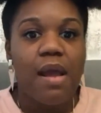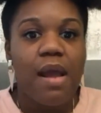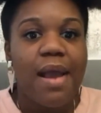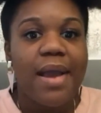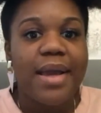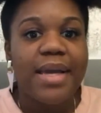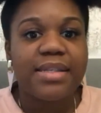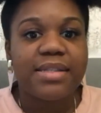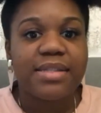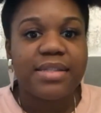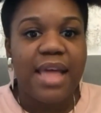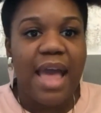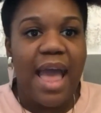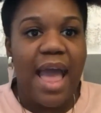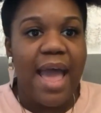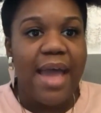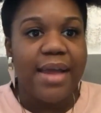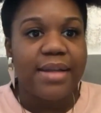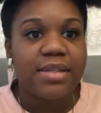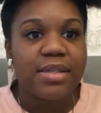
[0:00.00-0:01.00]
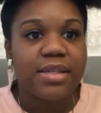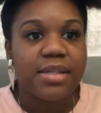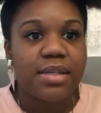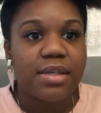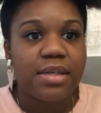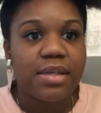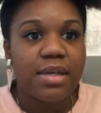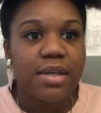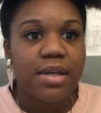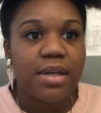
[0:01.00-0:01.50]
is that
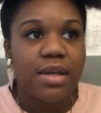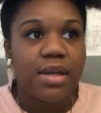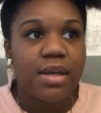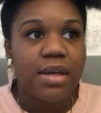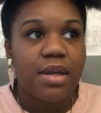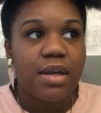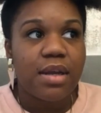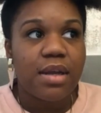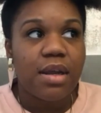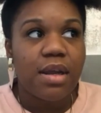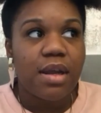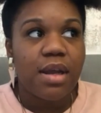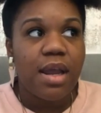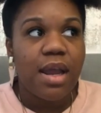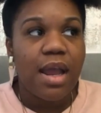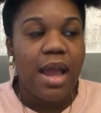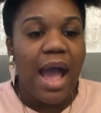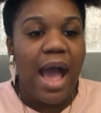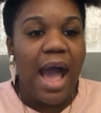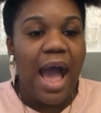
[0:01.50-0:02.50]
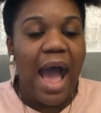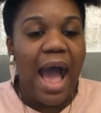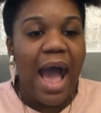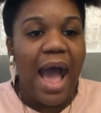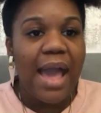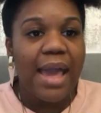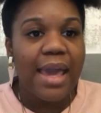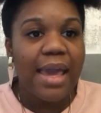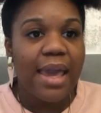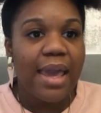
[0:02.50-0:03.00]

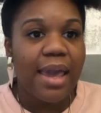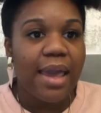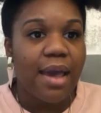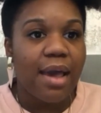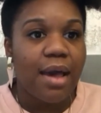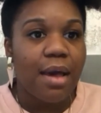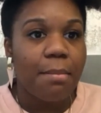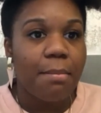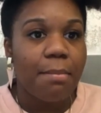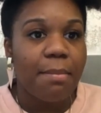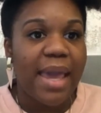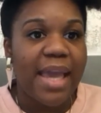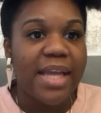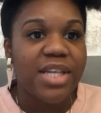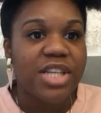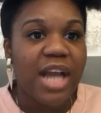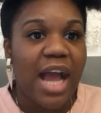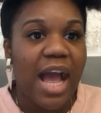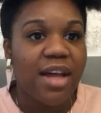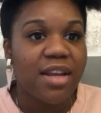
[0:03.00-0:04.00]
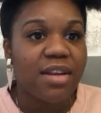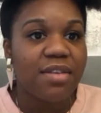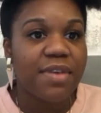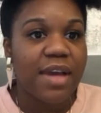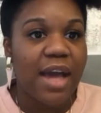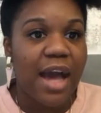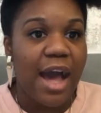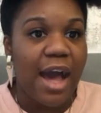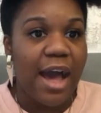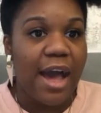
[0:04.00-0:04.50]
I am a child of
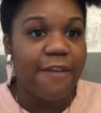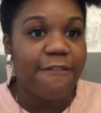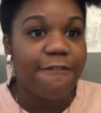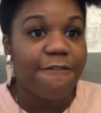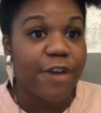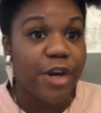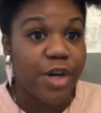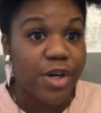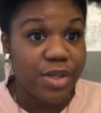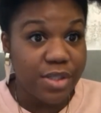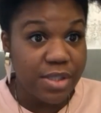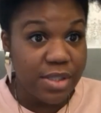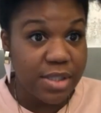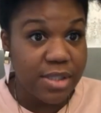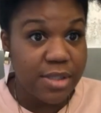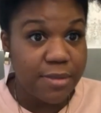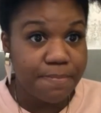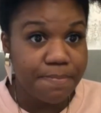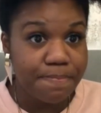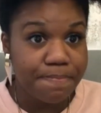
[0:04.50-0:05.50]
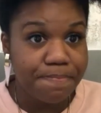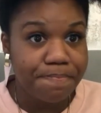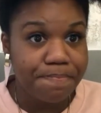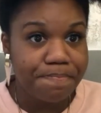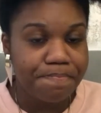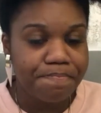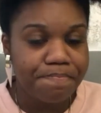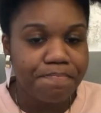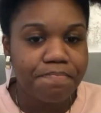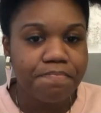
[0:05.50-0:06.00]
God first,
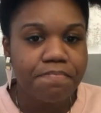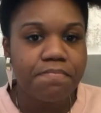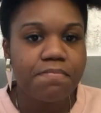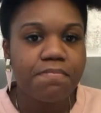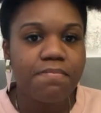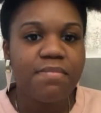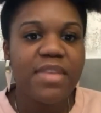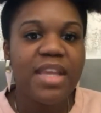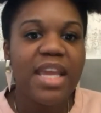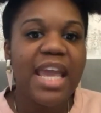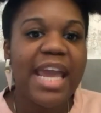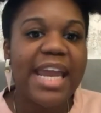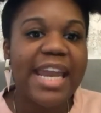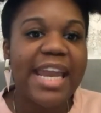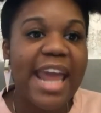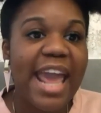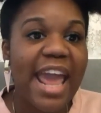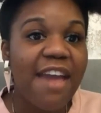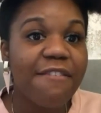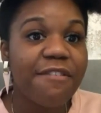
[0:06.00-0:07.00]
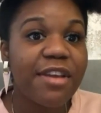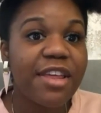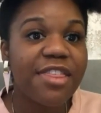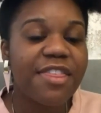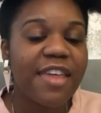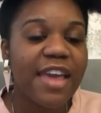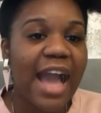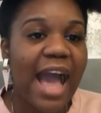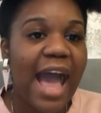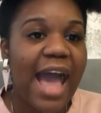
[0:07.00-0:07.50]
and
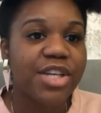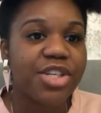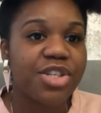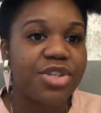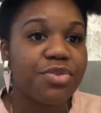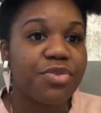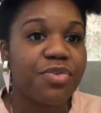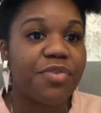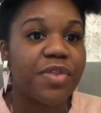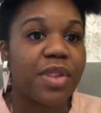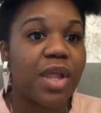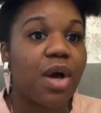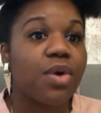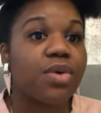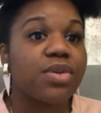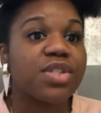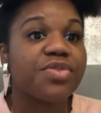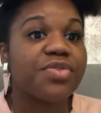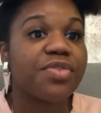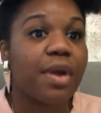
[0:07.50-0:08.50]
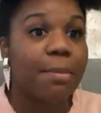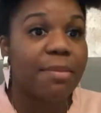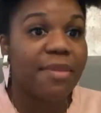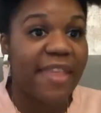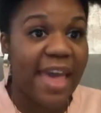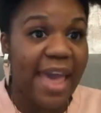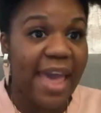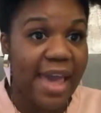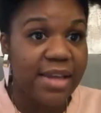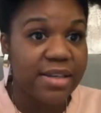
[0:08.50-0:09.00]
everything I do flows from
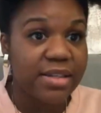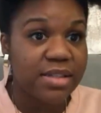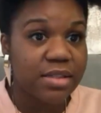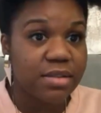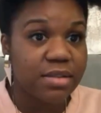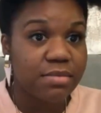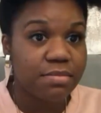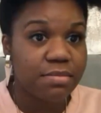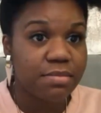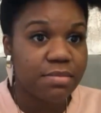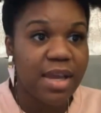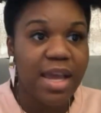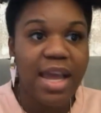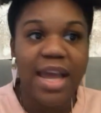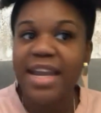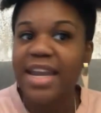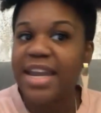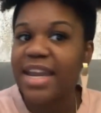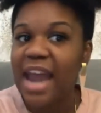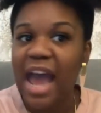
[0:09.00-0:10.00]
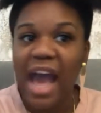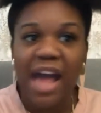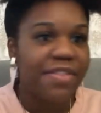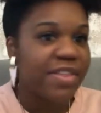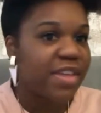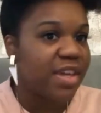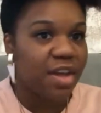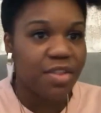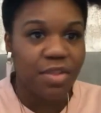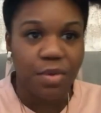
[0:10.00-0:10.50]
that, not
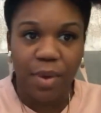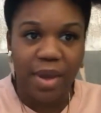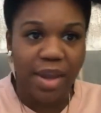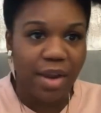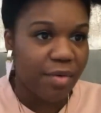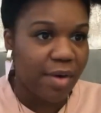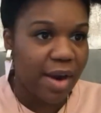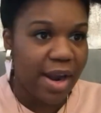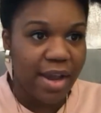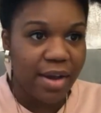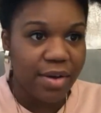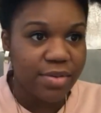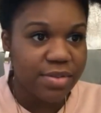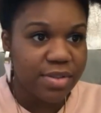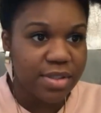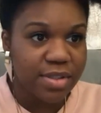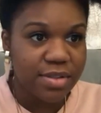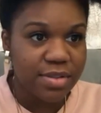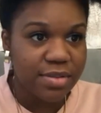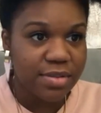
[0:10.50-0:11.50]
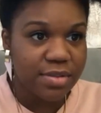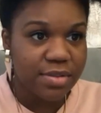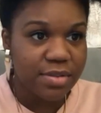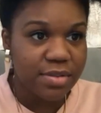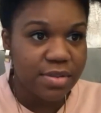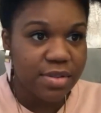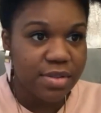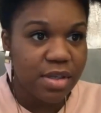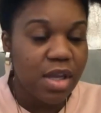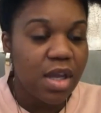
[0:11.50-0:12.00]
the other way around.
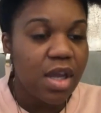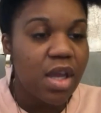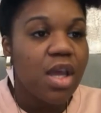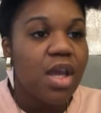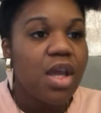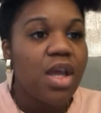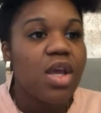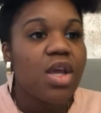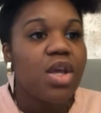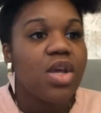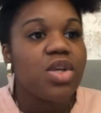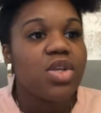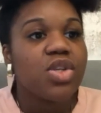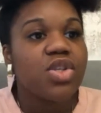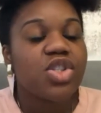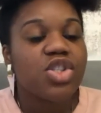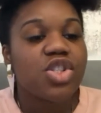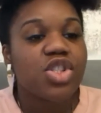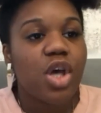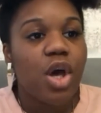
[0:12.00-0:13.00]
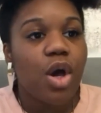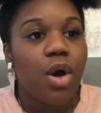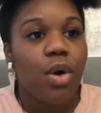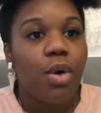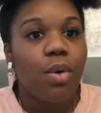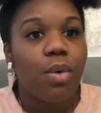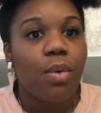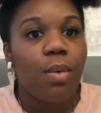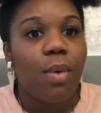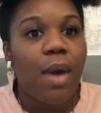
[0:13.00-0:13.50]

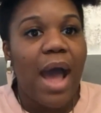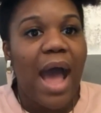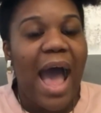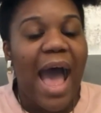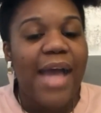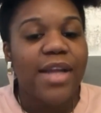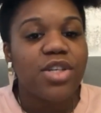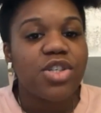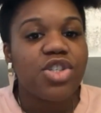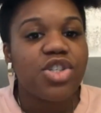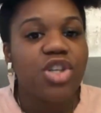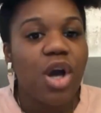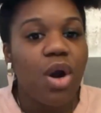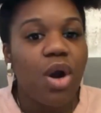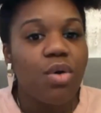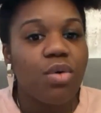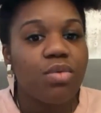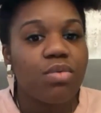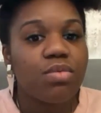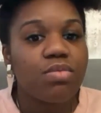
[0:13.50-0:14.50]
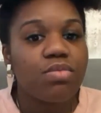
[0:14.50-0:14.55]
So I don't